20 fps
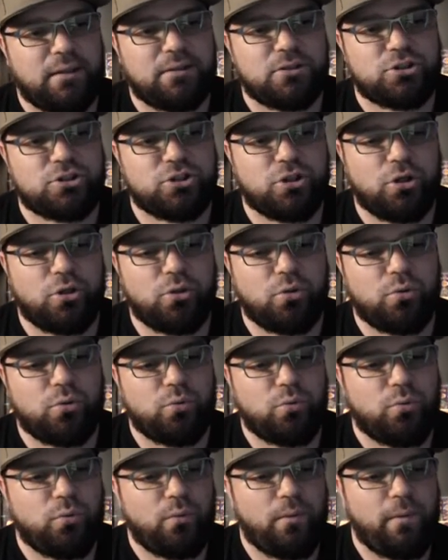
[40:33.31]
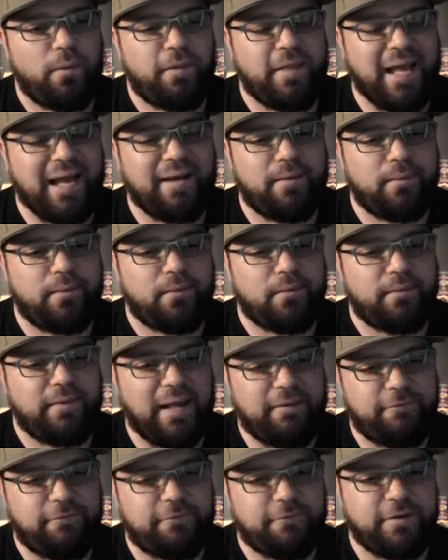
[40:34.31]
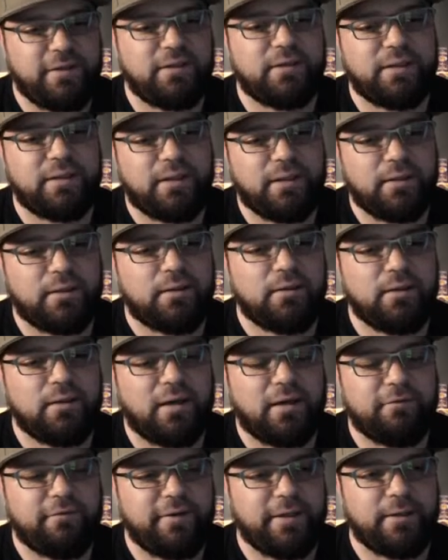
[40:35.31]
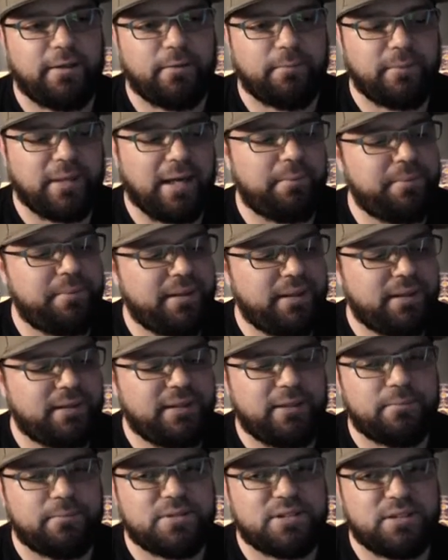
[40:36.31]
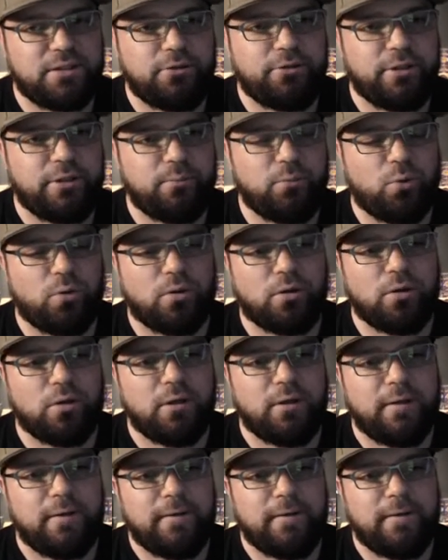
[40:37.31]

So that feeling of him not being in the MCU anymore,